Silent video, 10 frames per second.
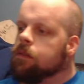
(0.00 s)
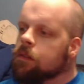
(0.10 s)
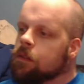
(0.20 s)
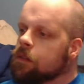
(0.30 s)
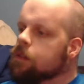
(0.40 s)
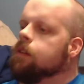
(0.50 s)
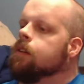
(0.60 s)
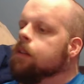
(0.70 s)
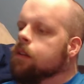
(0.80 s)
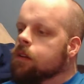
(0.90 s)

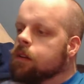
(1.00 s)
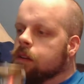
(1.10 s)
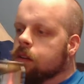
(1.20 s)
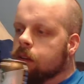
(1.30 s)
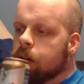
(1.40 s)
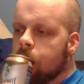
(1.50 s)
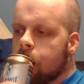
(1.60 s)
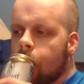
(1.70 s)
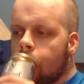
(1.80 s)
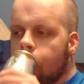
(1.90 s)

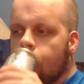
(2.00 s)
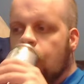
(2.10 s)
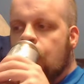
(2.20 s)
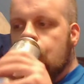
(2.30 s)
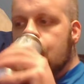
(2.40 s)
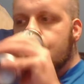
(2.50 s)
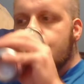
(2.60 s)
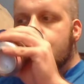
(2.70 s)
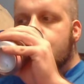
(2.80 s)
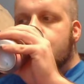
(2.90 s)

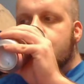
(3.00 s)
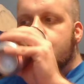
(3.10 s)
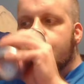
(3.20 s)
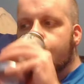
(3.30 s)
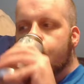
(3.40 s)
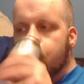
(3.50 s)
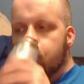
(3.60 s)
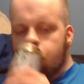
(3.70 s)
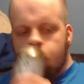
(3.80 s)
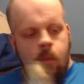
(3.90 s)

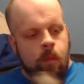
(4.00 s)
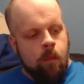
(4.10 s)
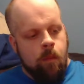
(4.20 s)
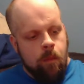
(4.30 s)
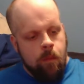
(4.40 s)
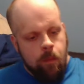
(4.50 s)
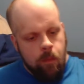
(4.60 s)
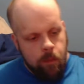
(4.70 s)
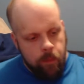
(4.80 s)
(no one is talking)